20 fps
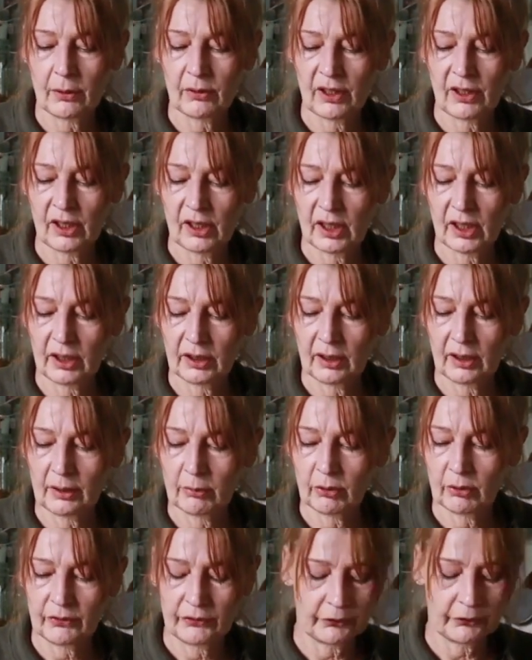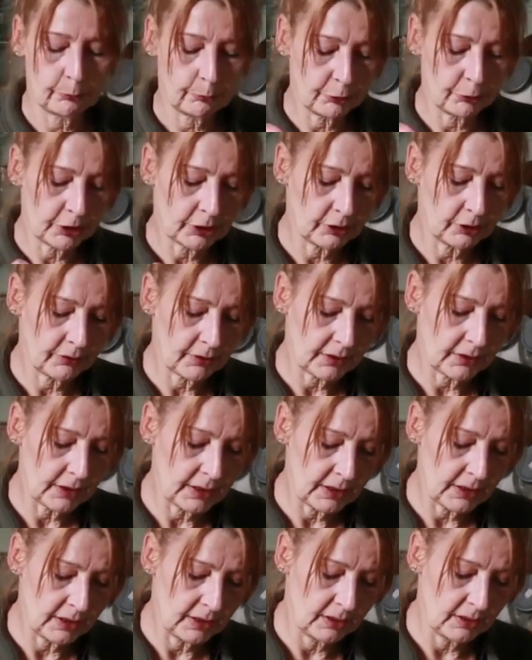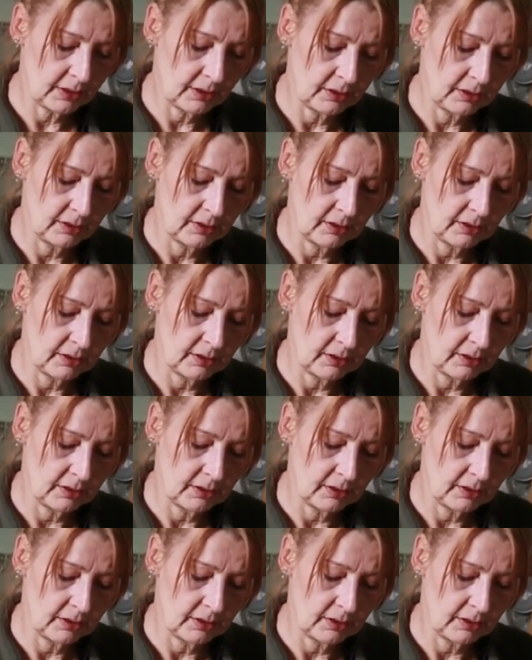that, I'm going to sprinkle that in.